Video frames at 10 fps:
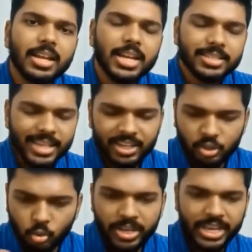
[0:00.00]
Let's take
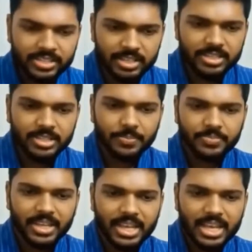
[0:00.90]
two cases.
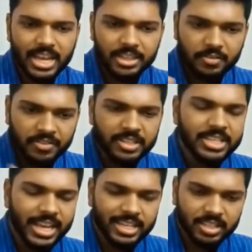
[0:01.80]
In the first
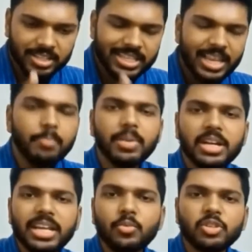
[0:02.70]
case, the same
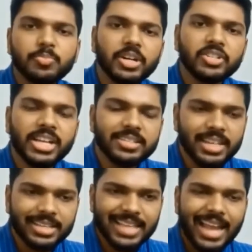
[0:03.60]
building was purchased
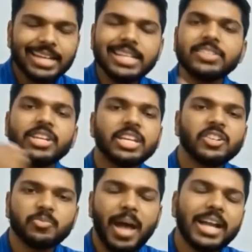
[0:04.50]
exactly 3
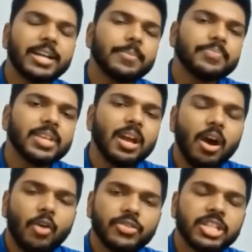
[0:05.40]
years back
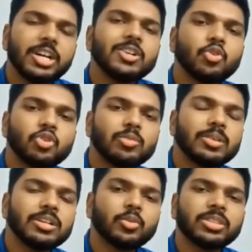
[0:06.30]
on 3rd
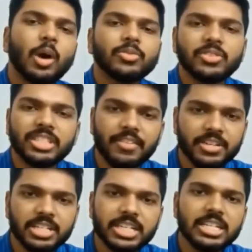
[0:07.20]
October
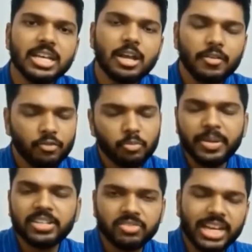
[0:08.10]
2017 for
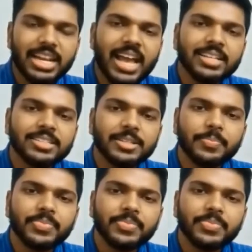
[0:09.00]
rupees 3 lakhs.